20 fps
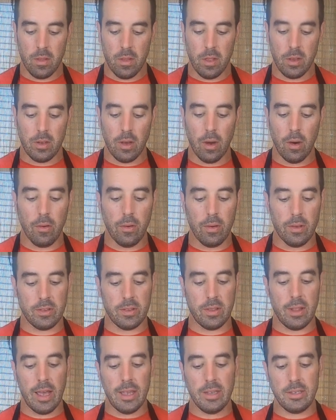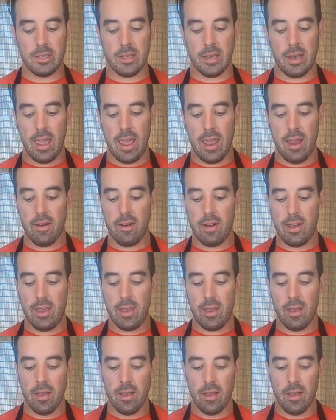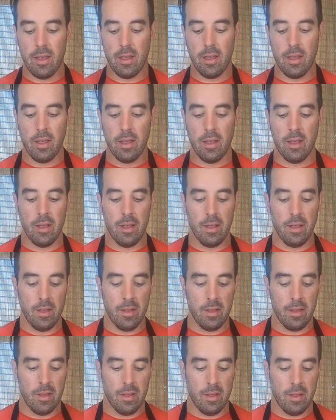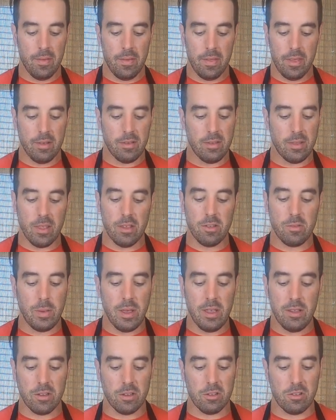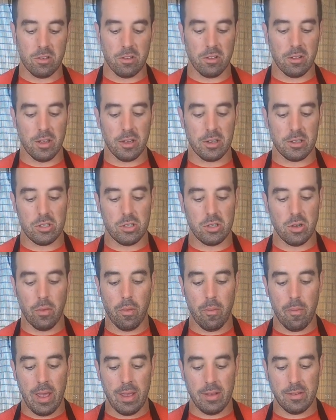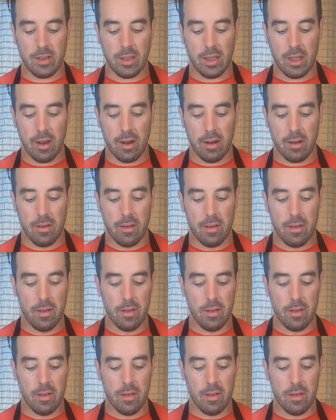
The dough is nice and airy. This pizza just looks so amazing here.